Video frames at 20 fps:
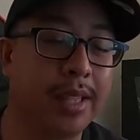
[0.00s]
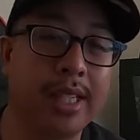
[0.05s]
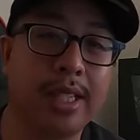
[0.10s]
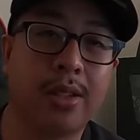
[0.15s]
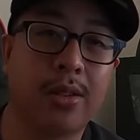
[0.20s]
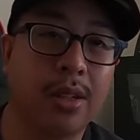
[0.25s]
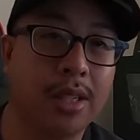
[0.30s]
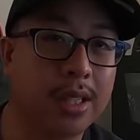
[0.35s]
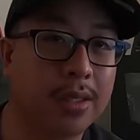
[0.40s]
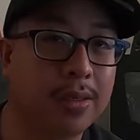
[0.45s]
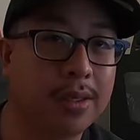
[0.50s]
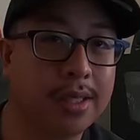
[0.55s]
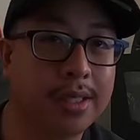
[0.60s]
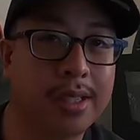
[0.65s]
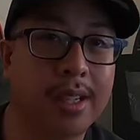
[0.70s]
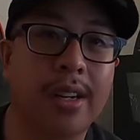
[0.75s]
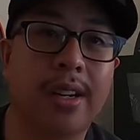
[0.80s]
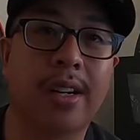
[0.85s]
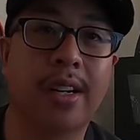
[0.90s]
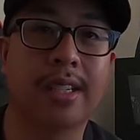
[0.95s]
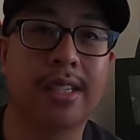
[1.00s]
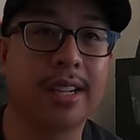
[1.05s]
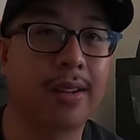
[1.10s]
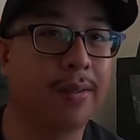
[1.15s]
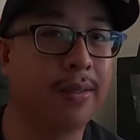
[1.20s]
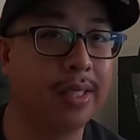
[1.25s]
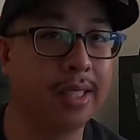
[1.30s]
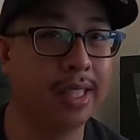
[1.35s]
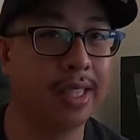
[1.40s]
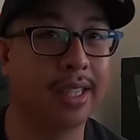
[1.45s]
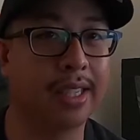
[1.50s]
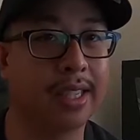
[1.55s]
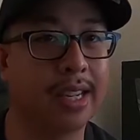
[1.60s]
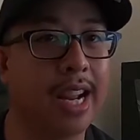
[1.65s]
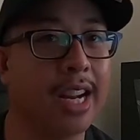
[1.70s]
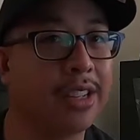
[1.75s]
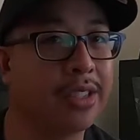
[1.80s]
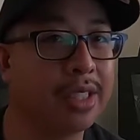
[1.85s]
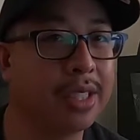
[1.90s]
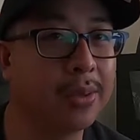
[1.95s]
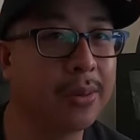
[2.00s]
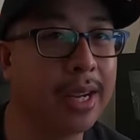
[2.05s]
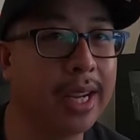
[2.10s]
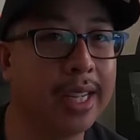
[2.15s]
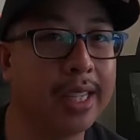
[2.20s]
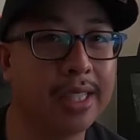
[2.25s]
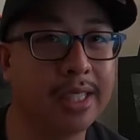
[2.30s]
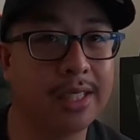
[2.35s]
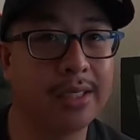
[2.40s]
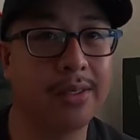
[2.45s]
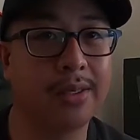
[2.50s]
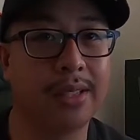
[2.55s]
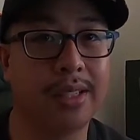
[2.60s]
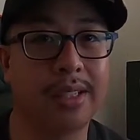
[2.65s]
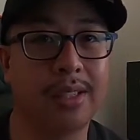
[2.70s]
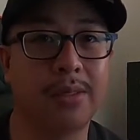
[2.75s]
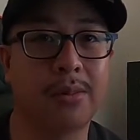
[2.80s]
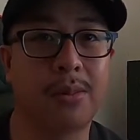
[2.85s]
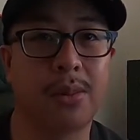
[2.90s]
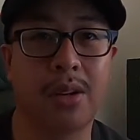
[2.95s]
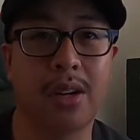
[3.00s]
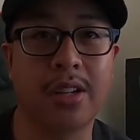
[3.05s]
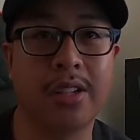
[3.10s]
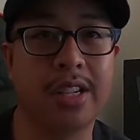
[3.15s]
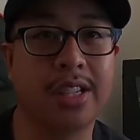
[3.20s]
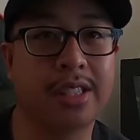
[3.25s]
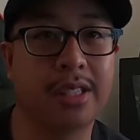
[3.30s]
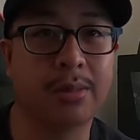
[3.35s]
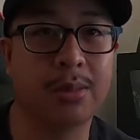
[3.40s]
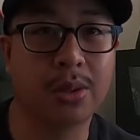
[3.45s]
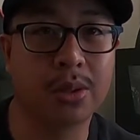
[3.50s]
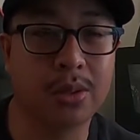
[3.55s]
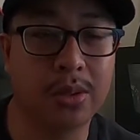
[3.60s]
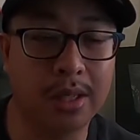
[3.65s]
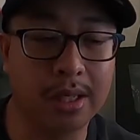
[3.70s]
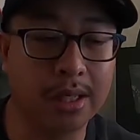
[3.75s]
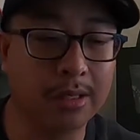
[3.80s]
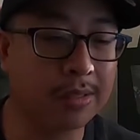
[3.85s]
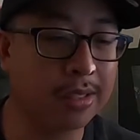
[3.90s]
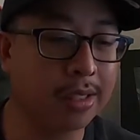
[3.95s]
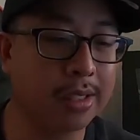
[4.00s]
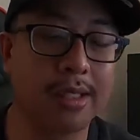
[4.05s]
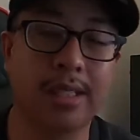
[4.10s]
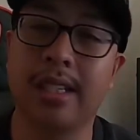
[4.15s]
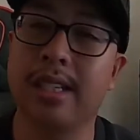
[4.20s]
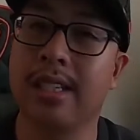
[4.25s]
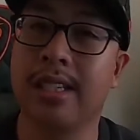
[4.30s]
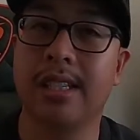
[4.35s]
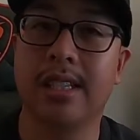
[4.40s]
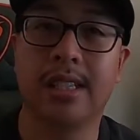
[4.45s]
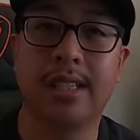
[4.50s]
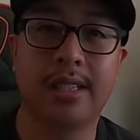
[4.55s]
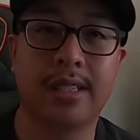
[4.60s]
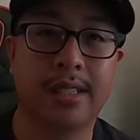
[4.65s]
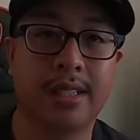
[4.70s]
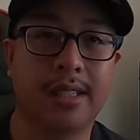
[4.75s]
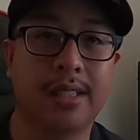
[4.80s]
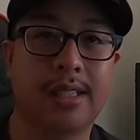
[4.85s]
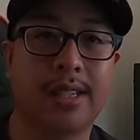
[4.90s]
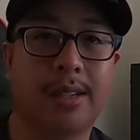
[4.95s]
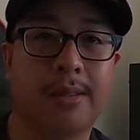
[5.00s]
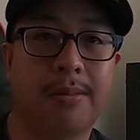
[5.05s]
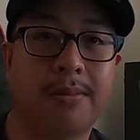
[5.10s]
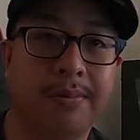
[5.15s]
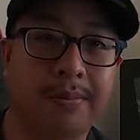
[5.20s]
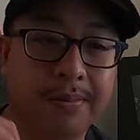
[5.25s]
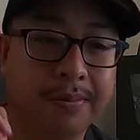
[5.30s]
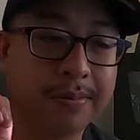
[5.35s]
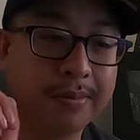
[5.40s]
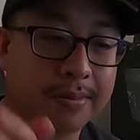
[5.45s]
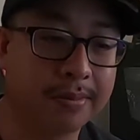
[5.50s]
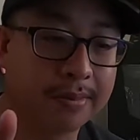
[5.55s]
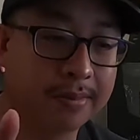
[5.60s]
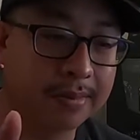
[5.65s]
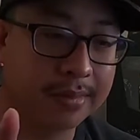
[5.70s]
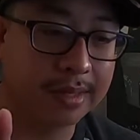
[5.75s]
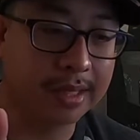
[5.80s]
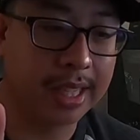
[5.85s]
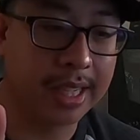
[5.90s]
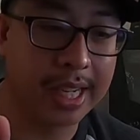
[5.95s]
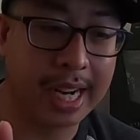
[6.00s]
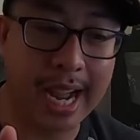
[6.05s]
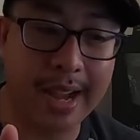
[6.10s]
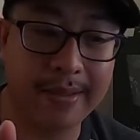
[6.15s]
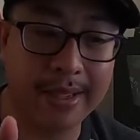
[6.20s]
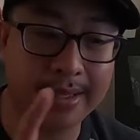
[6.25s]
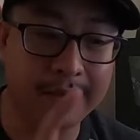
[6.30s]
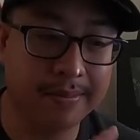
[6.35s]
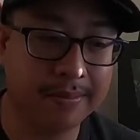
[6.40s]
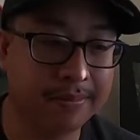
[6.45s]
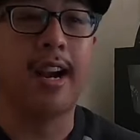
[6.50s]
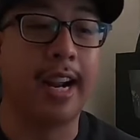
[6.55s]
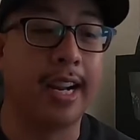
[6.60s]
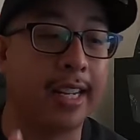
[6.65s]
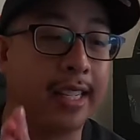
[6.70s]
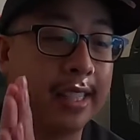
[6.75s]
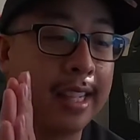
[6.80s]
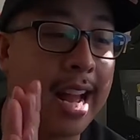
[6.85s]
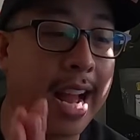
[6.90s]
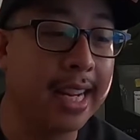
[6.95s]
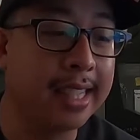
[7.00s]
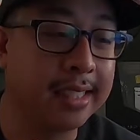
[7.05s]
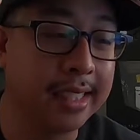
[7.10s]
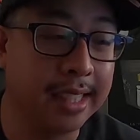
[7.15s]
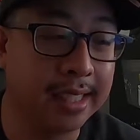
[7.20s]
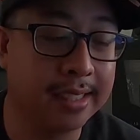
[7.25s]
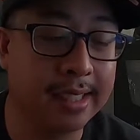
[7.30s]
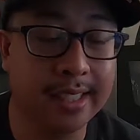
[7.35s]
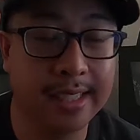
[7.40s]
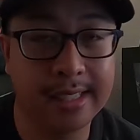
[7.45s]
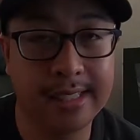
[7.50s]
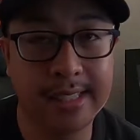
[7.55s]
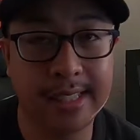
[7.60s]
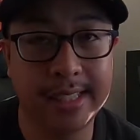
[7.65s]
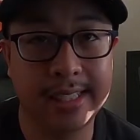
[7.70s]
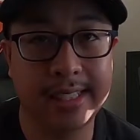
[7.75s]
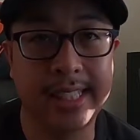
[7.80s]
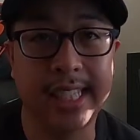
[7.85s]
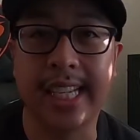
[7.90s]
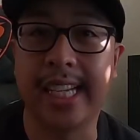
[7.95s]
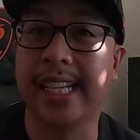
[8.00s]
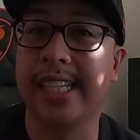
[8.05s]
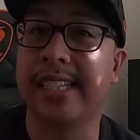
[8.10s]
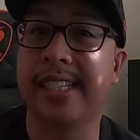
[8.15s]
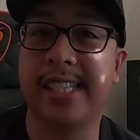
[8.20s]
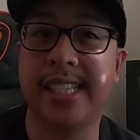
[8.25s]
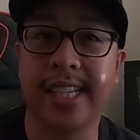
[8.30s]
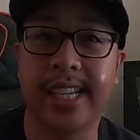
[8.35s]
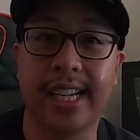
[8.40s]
These coilovers are definitely a good entryway into a little more adjustable coilovers. So there you have it. All right, last things on this list is